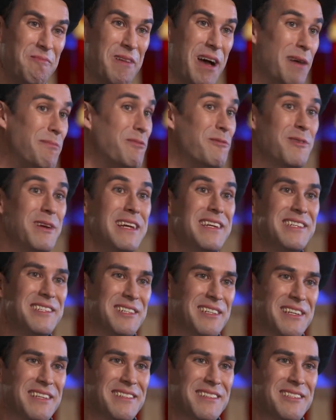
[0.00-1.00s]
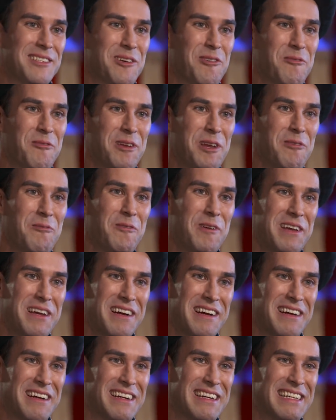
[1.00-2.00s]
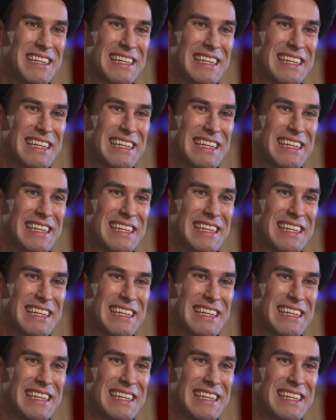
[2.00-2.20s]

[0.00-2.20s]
operation, and so here we are.